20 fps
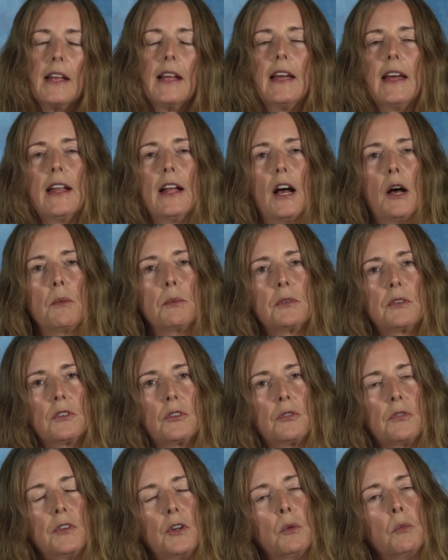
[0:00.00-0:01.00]
It helps
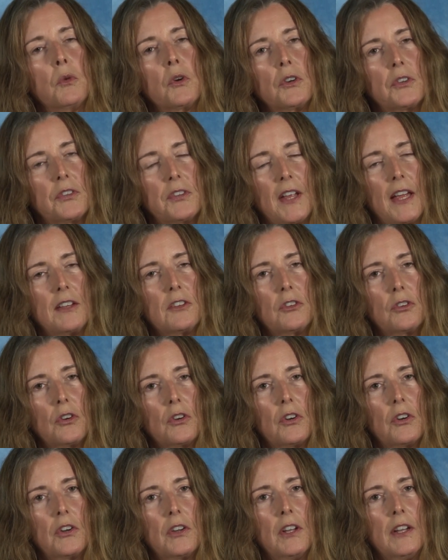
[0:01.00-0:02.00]
us feel more
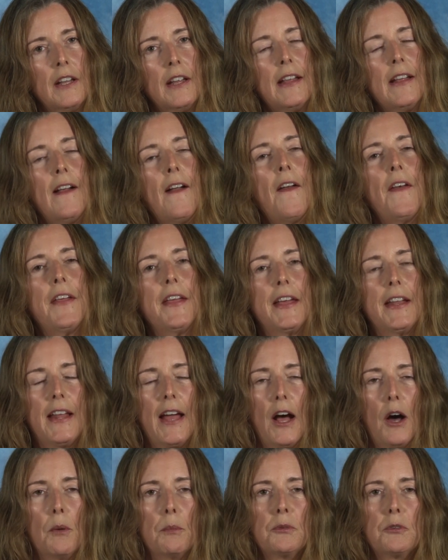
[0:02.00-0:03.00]
centered. It
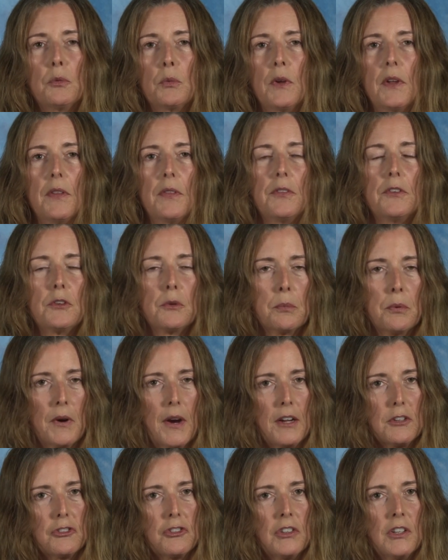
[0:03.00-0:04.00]
helps with
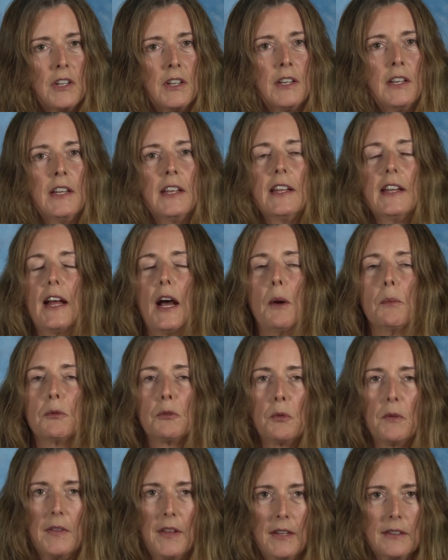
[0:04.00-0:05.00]
depression. It
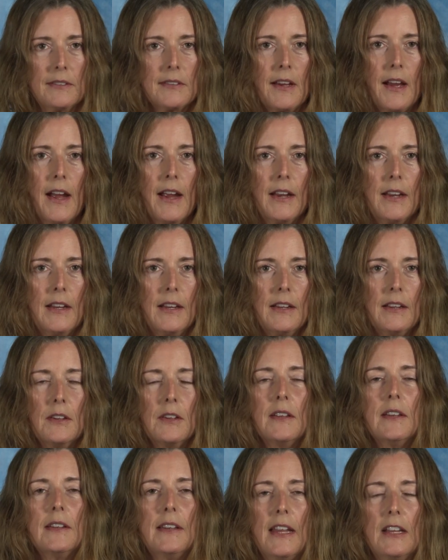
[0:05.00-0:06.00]
helps with anxiety.
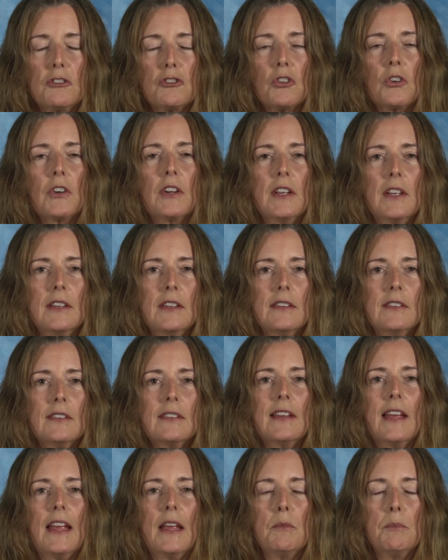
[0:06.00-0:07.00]
Nature
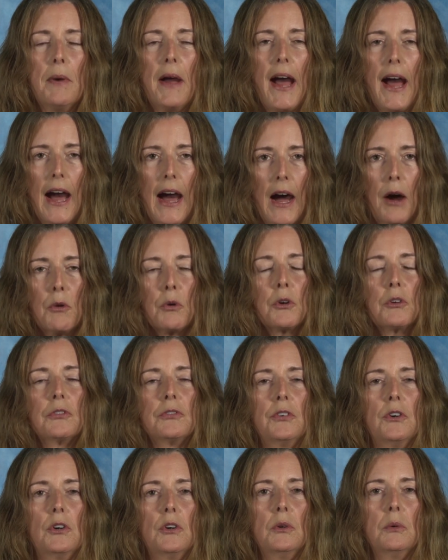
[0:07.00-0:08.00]
is a
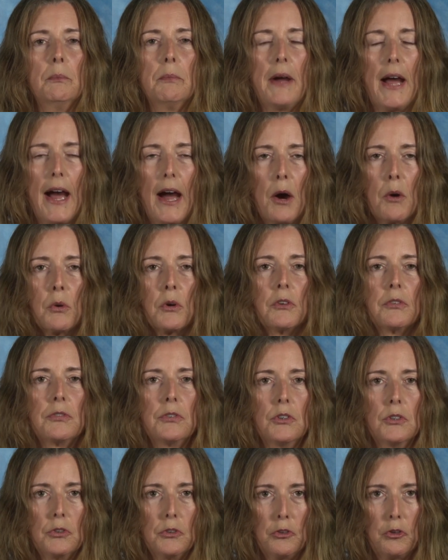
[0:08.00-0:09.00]
powerful,
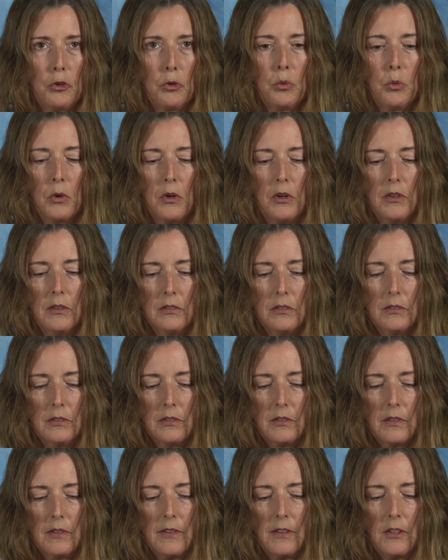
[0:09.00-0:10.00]
powerful tool
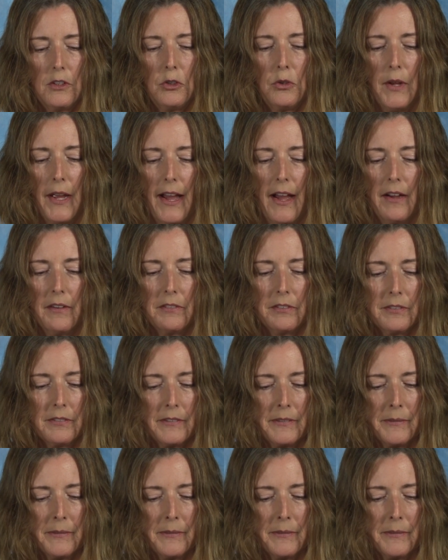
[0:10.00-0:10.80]
that you have.